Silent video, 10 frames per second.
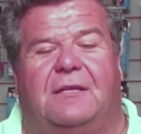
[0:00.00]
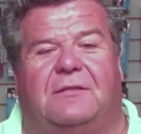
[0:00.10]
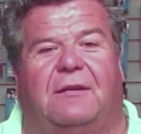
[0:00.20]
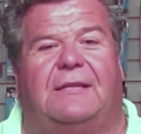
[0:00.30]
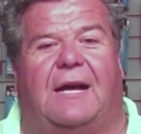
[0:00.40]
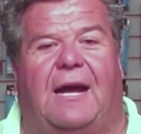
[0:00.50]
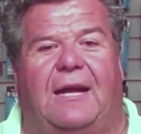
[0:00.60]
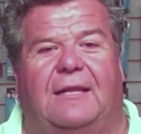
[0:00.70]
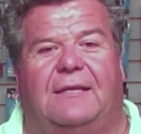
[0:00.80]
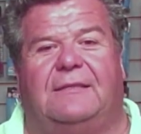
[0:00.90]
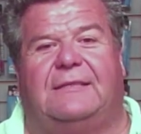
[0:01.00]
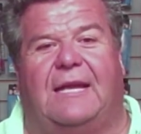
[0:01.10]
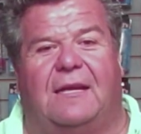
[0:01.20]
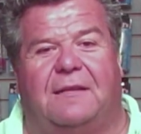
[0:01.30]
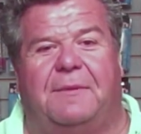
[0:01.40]
So at the island,
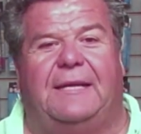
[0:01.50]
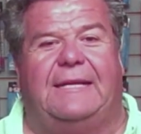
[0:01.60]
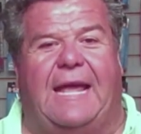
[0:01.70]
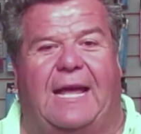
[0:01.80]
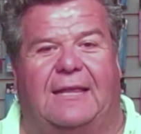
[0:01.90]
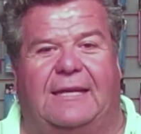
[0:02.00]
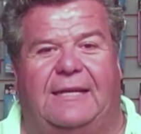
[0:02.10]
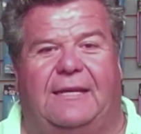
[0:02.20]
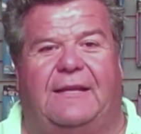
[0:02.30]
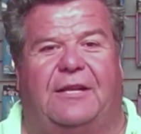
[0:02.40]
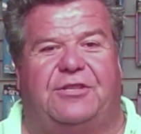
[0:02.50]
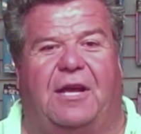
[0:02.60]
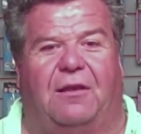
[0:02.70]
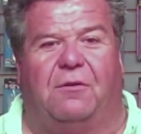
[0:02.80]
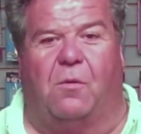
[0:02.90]
San Clemente, Catalina, that
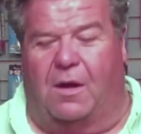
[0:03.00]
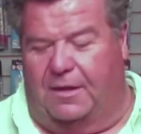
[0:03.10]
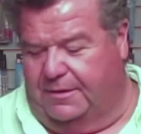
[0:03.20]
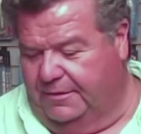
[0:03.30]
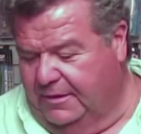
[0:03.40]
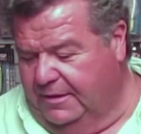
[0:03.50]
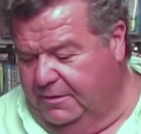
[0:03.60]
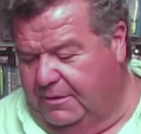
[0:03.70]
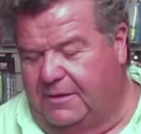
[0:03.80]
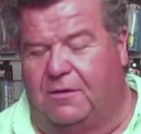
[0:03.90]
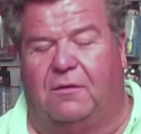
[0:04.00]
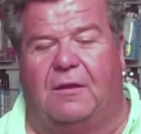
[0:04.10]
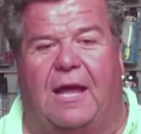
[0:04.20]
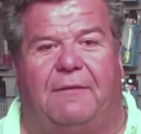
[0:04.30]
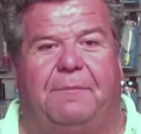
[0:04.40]
shallower water, you want to go
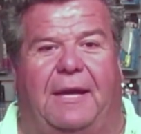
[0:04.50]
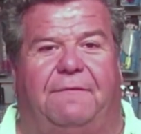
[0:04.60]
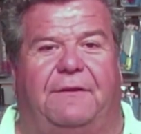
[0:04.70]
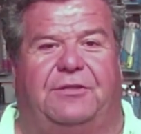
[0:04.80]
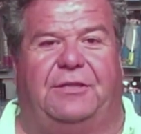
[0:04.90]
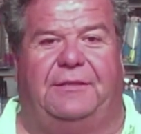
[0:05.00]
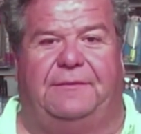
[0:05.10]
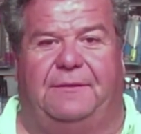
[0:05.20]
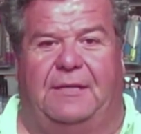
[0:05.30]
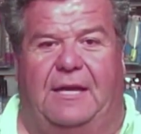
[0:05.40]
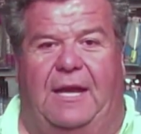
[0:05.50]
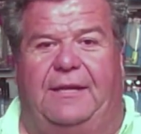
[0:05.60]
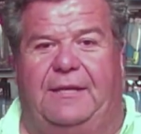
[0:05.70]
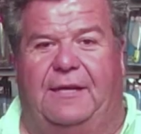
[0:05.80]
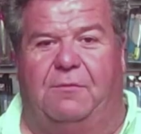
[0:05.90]
live bait fishing.
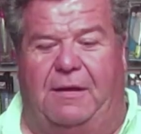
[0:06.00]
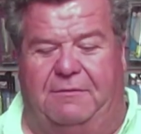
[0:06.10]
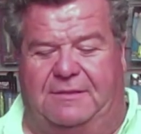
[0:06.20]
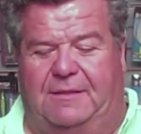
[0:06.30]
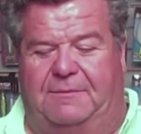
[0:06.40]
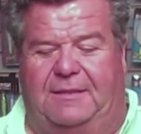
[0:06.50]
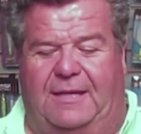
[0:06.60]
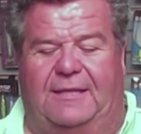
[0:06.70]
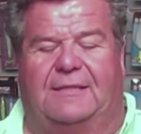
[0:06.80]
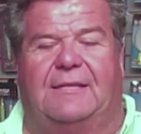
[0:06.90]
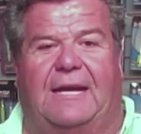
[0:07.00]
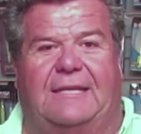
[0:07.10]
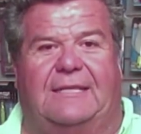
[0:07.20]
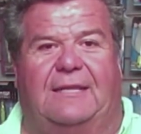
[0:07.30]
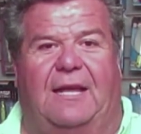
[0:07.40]
And you can get away with something like this,
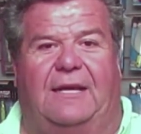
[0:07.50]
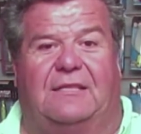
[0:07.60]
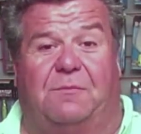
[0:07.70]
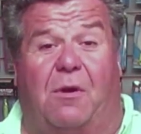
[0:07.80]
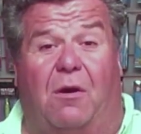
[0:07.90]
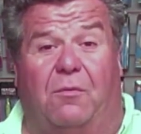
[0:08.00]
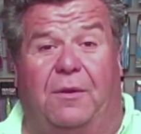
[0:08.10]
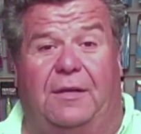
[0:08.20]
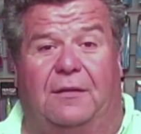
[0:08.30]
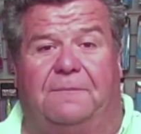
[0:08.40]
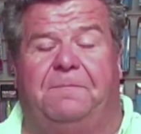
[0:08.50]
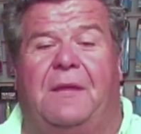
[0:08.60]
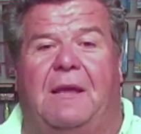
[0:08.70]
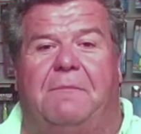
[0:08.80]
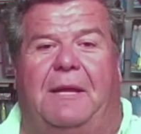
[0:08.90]
nice and light, small reel,
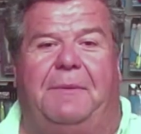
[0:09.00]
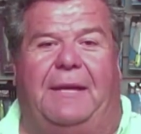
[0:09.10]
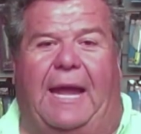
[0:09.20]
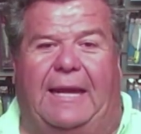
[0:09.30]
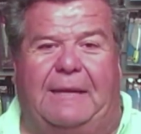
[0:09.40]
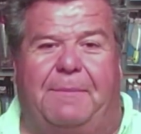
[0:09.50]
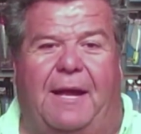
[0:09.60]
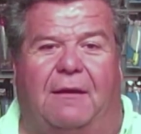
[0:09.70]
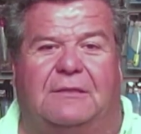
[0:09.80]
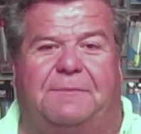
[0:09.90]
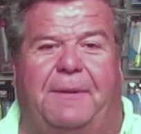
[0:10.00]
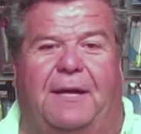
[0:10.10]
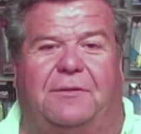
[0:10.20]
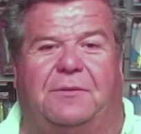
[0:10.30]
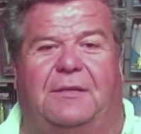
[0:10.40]
maybe 80-pound
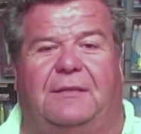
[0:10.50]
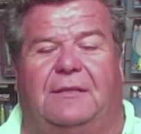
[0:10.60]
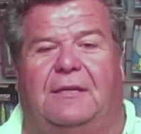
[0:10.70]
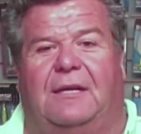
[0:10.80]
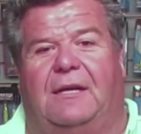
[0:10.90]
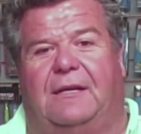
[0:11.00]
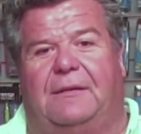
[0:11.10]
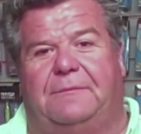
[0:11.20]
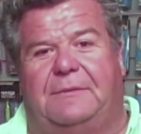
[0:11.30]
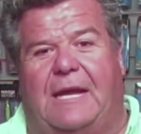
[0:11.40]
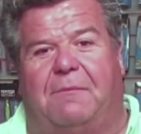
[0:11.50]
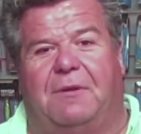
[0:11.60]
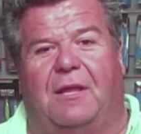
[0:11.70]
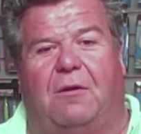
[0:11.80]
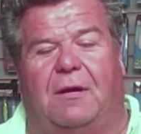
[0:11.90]
Spectra down
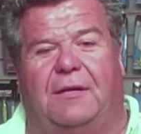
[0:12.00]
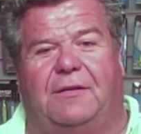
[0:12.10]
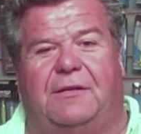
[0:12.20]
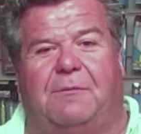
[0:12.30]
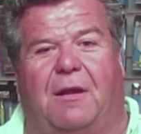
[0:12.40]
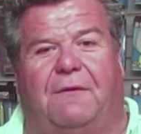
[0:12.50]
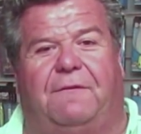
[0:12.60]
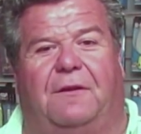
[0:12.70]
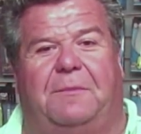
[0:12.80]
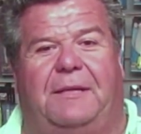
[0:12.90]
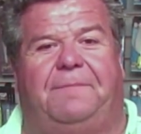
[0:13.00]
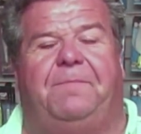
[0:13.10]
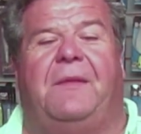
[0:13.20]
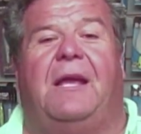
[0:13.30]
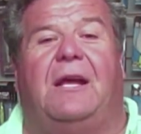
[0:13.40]
below under your monofilament,
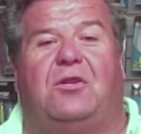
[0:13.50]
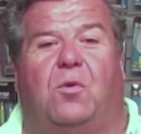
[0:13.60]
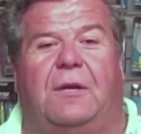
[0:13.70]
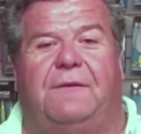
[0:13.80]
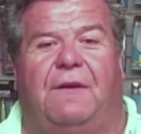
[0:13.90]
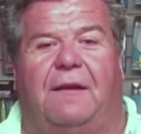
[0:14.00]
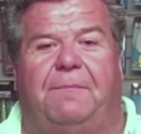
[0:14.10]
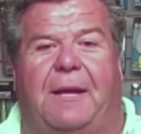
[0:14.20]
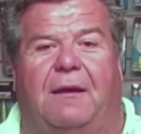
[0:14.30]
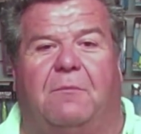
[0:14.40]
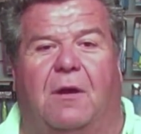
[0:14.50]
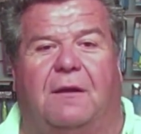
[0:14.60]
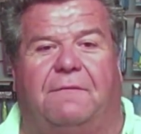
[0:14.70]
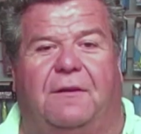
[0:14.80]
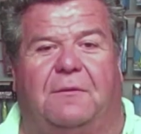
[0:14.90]
25-pound
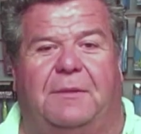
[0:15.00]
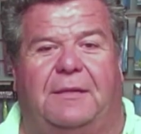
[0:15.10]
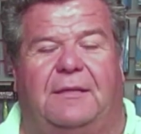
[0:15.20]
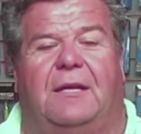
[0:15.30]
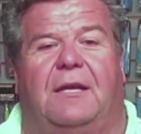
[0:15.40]
monofilament.